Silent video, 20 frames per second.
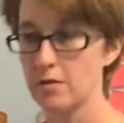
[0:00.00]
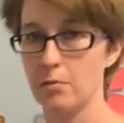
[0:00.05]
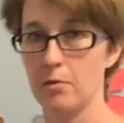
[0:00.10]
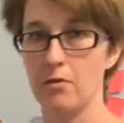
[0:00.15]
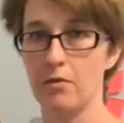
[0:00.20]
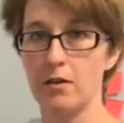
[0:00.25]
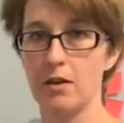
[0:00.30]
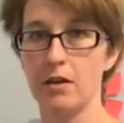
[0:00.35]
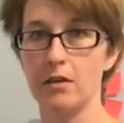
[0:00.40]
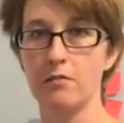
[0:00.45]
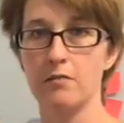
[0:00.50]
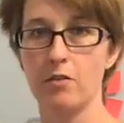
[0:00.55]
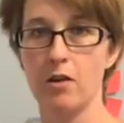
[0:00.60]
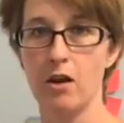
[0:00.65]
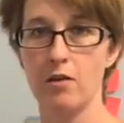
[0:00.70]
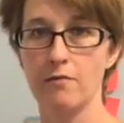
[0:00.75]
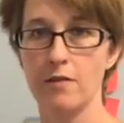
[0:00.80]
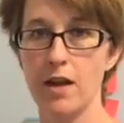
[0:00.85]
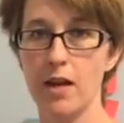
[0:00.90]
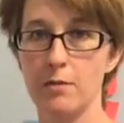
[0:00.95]
to provide for
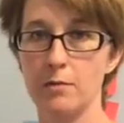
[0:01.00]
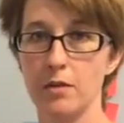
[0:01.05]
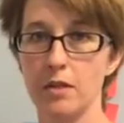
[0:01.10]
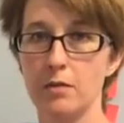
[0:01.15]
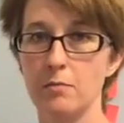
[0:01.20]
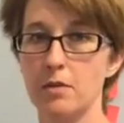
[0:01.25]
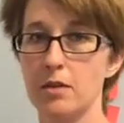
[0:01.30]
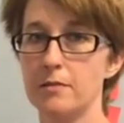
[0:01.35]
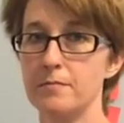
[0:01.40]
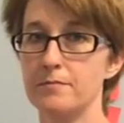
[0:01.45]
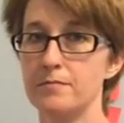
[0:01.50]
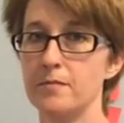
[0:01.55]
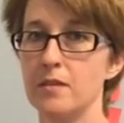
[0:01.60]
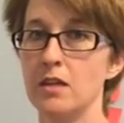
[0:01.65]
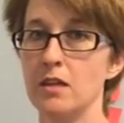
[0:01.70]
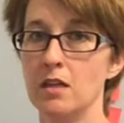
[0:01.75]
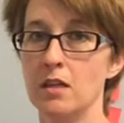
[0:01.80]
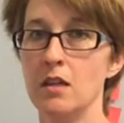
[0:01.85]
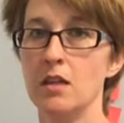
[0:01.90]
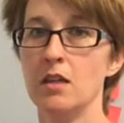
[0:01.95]
our family, but
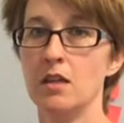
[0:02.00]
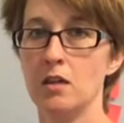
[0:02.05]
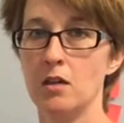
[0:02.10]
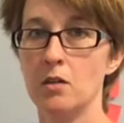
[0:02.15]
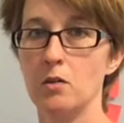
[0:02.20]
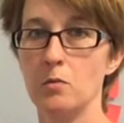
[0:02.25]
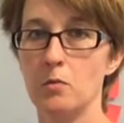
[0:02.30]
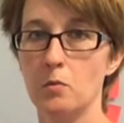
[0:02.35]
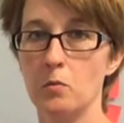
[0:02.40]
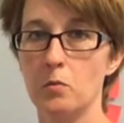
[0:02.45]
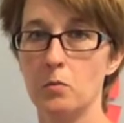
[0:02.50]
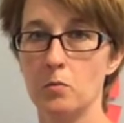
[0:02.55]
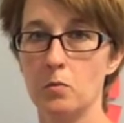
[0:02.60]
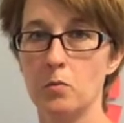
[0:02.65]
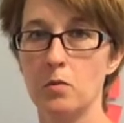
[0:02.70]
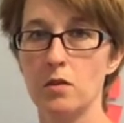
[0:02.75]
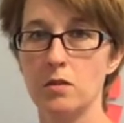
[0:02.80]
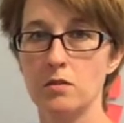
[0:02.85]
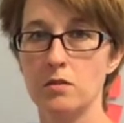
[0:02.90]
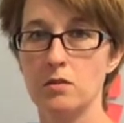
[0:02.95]

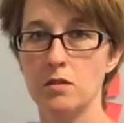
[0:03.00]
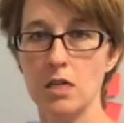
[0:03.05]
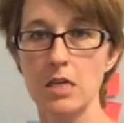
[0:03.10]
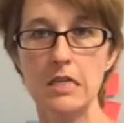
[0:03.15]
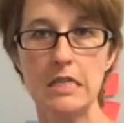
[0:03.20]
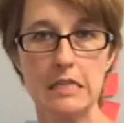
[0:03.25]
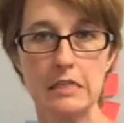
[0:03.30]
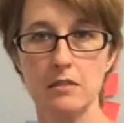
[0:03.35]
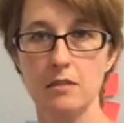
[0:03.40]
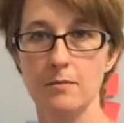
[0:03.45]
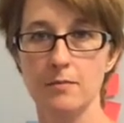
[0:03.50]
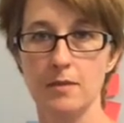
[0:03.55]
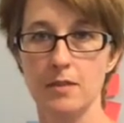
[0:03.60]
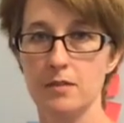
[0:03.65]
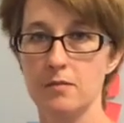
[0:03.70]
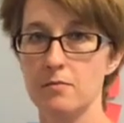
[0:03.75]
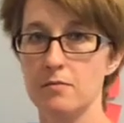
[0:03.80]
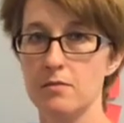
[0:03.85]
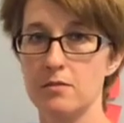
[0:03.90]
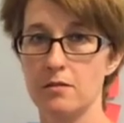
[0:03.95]
it's tight
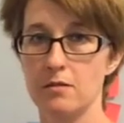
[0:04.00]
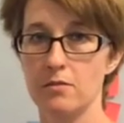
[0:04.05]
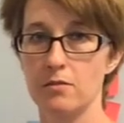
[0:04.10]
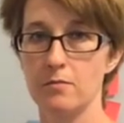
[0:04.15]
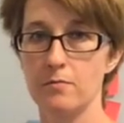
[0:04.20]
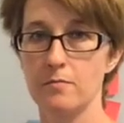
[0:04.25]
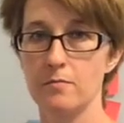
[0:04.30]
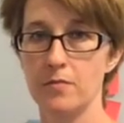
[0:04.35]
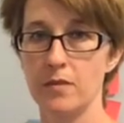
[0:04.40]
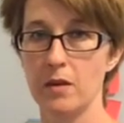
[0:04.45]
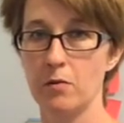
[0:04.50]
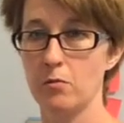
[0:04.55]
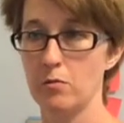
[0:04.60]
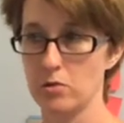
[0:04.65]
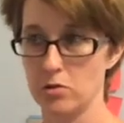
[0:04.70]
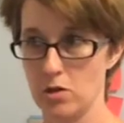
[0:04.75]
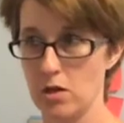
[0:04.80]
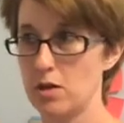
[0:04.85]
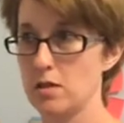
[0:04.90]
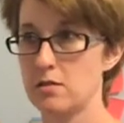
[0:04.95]
sometimes. So, and we're
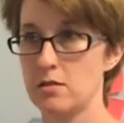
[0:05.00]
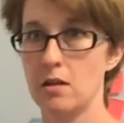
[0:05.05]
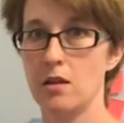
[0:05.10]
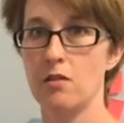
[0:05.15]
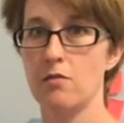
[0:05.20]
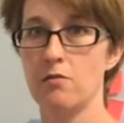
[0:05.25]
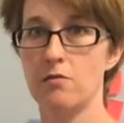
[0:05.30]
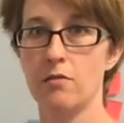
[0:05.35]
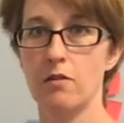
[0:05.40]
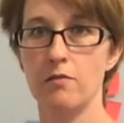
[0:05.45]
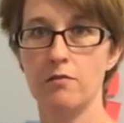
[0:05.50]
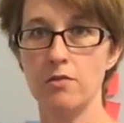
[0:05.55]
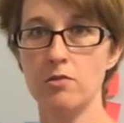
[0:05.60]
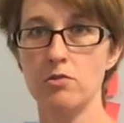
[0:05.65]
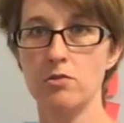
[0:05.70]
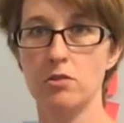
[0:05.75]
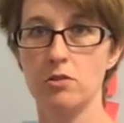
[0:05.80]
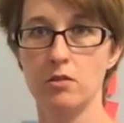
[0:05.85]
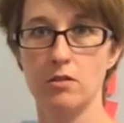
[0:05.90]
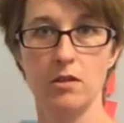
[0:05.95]
trying to save for our
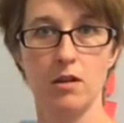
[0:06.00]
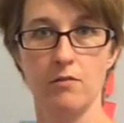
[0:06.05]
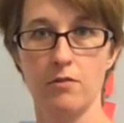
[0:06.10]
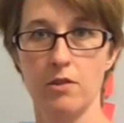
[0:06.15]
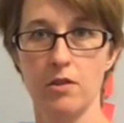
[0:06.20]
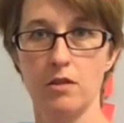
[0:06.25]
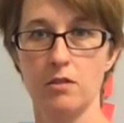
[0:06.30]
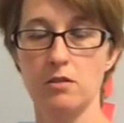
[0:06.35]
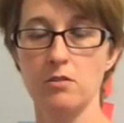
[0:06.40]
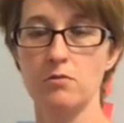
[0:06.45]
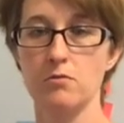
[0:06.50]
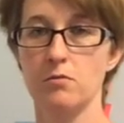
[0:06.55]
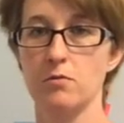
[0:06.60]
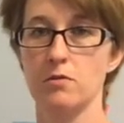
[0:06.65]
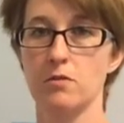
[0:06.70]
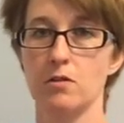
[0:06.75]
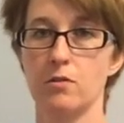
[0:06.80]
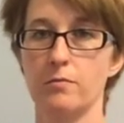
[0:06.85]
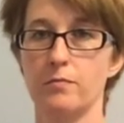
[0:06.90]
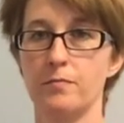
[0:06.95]
future and everything too.
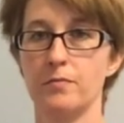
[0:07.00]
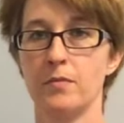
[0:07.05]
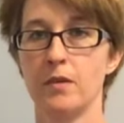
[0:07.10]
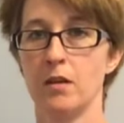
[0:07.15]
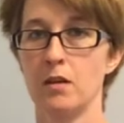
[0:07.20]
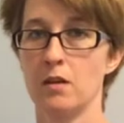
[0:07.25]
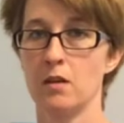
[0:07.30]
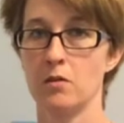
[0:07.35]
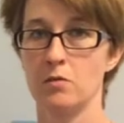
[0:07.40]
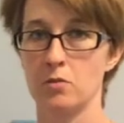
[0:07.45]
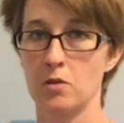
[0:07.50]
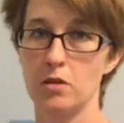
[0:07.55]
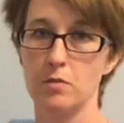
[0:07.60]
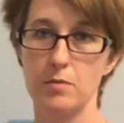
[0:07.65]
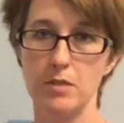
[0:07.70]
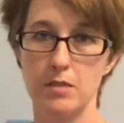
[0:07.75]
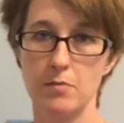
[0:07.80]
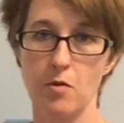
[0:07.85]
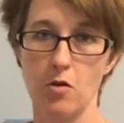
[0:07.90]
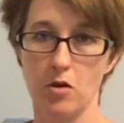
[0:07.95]
So, trying to
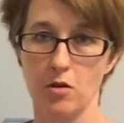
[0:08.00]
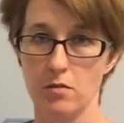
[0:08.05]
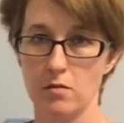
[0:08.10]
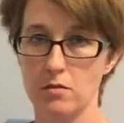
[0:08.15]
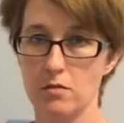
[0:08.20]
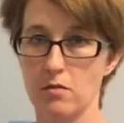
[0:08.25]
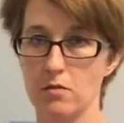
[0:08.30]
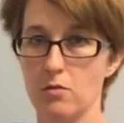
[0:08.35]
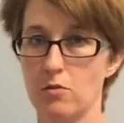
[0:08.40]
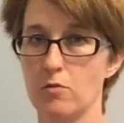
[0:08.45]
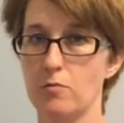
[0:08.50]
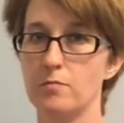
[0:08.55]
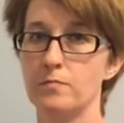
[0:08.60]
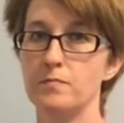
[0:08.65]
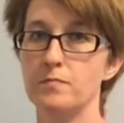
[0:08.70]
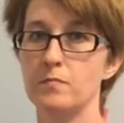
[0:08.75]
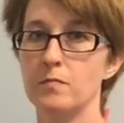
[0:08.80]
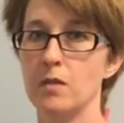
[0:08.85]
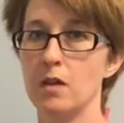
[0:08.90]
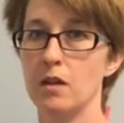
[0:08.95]
be smart. So,
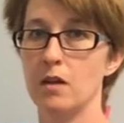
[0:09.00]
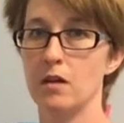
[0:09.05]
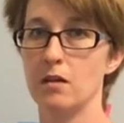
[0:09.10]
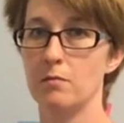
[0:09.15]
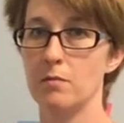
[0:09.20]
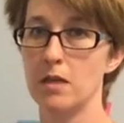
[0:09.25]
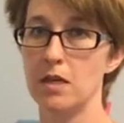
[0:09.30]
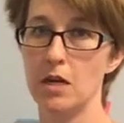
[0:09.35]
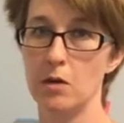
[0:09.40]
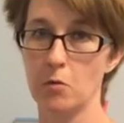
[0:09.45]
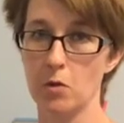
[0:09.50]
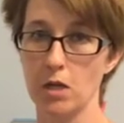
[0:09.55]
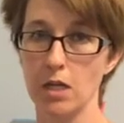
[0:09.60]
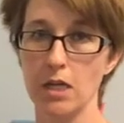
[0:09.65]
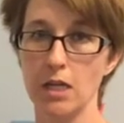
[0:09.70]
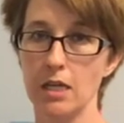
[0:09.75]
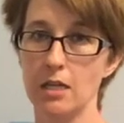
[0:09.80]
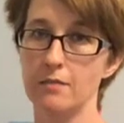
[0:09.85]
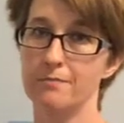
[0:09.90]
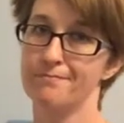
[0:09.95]
uh, me not
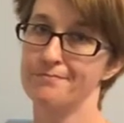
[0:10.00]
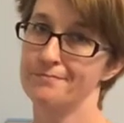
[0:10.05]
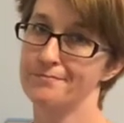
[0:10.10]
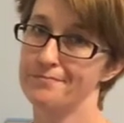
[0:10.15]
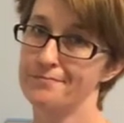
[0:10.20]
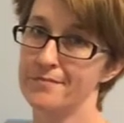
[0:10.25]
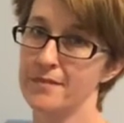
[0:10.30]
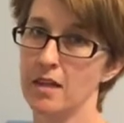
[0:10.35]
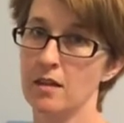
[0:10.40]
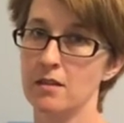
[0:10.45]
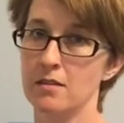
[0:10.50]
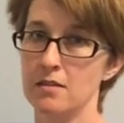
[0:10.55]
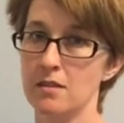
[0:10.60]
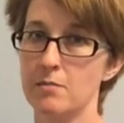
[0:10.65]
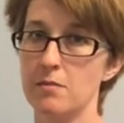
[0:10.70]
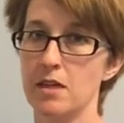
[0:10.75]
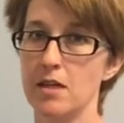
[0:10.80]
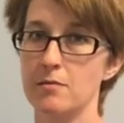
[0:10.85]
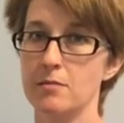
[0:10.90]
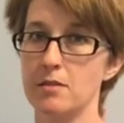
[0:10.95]
working
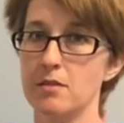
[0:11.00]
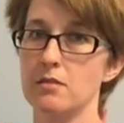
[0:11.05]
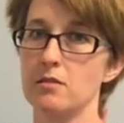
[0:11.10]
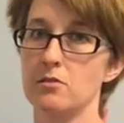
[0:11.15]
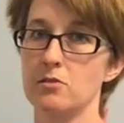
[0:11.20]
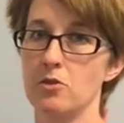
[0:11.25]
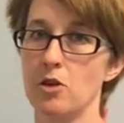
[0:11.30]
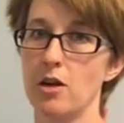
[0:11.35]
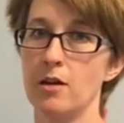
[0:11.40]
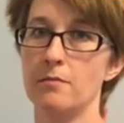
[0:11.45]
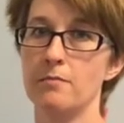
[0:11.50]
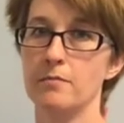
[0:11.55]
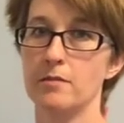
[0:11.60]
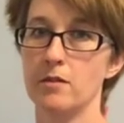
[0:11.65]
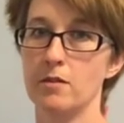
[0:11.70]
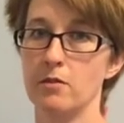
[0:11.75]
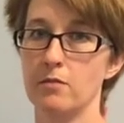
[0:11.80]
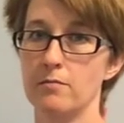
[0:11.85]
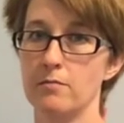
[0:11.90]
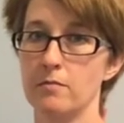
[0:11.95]
sometimes is a strain.
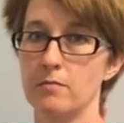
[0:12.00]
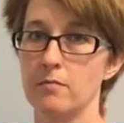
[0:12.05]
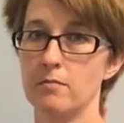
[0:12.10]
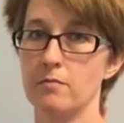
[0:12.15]
So,